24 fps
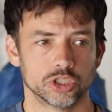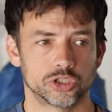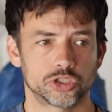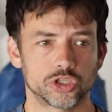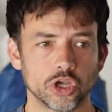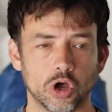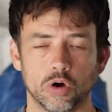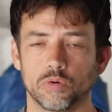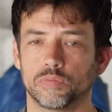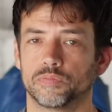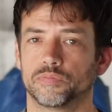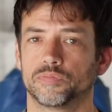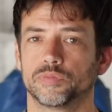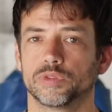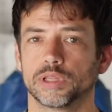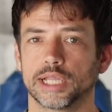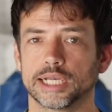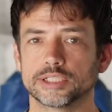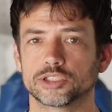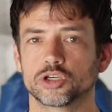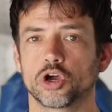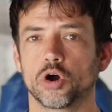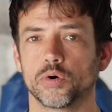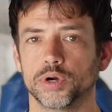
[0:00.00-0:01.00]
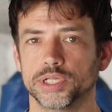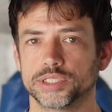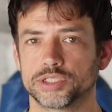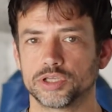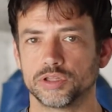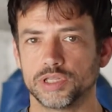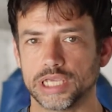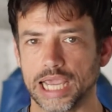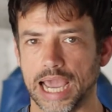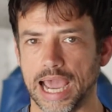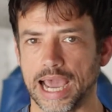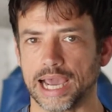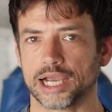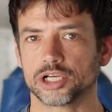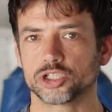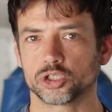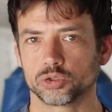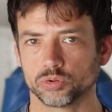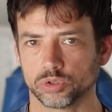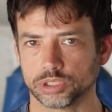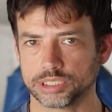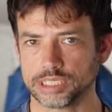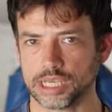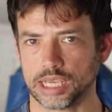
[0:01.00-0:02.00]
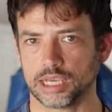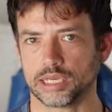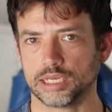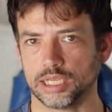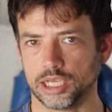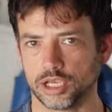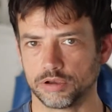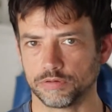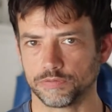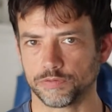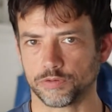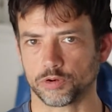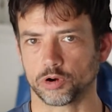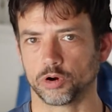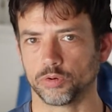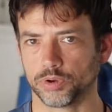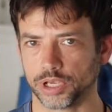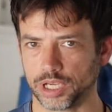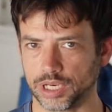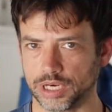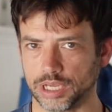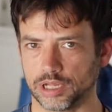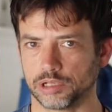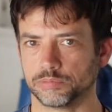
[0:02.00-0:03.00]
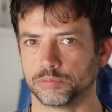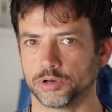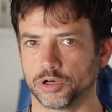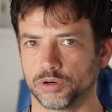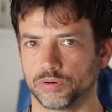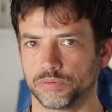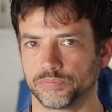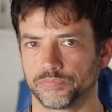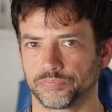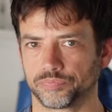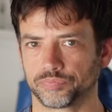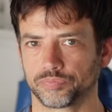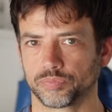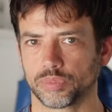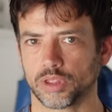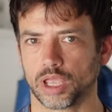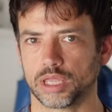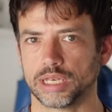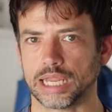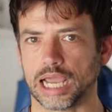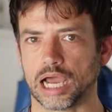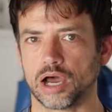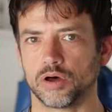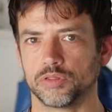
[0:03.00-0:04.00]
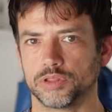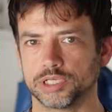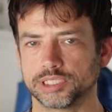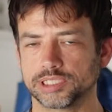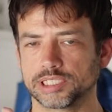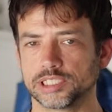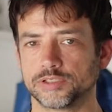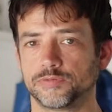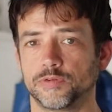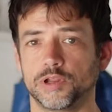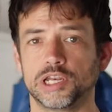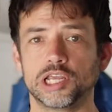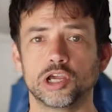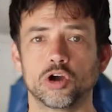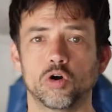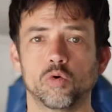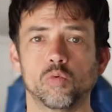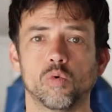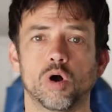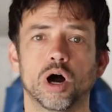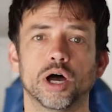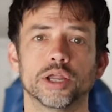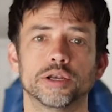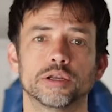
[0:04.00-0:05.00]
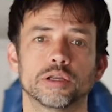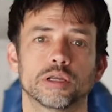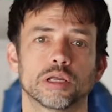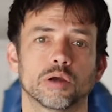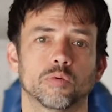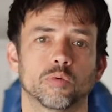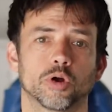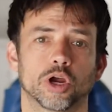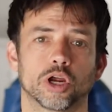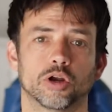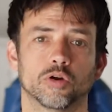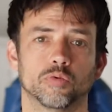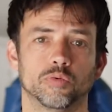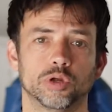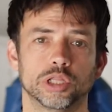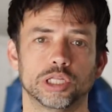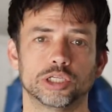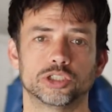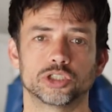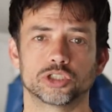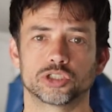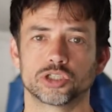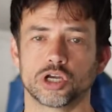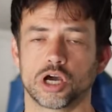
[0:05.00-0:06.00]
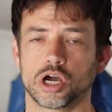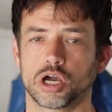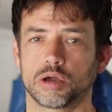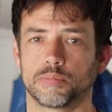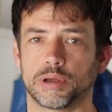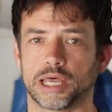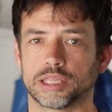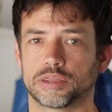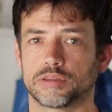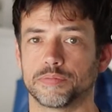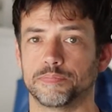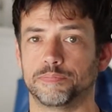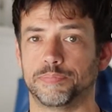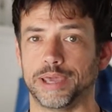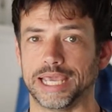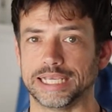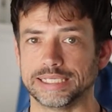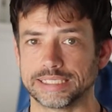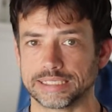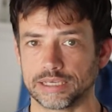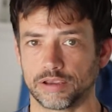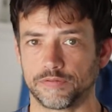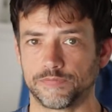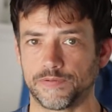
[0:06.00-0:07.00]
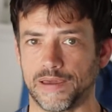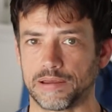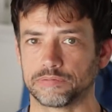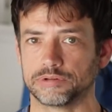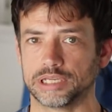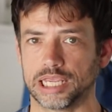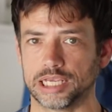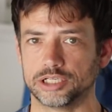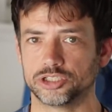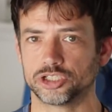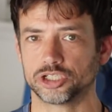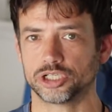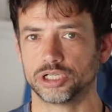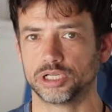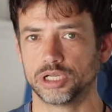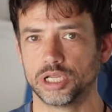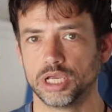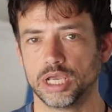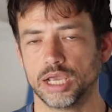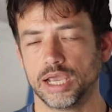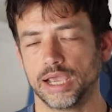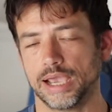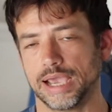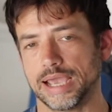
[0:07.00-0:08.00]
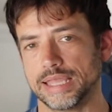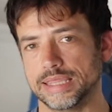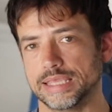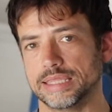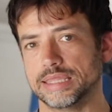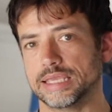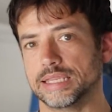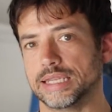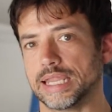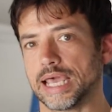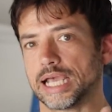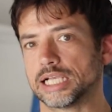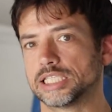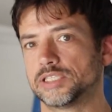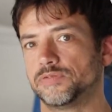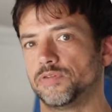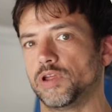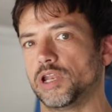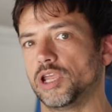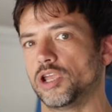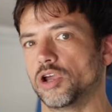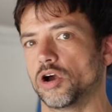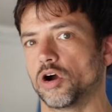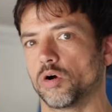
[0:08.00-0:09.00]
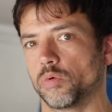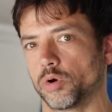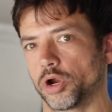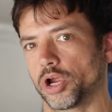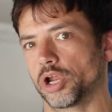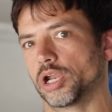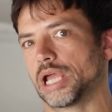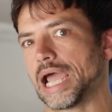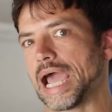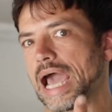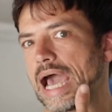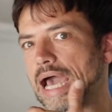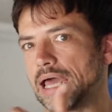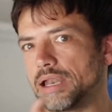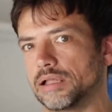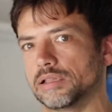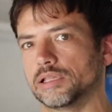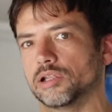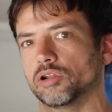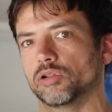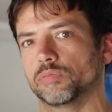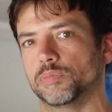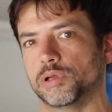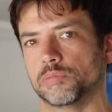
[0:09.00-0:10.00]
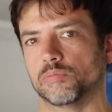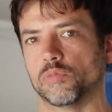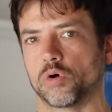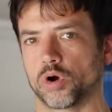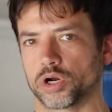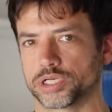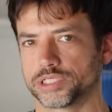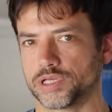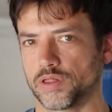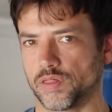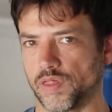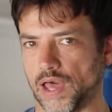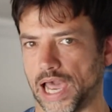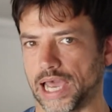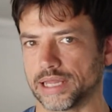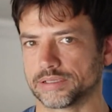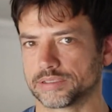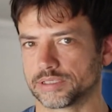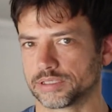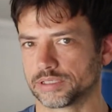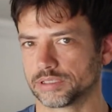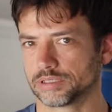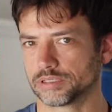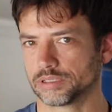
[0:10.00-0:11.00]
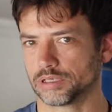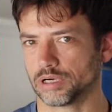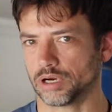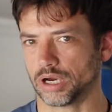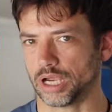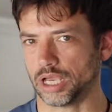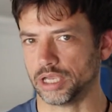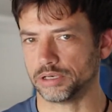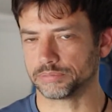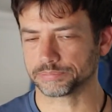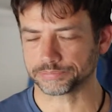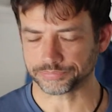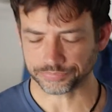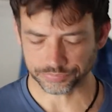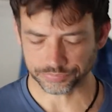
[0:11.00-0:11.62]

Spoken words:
So let's go into the actual technique of throwing an elbow. Now, this is video one, and we're going to really just talk about the basic foundation. And in the next video, we're going to add a little bit more to that, all right?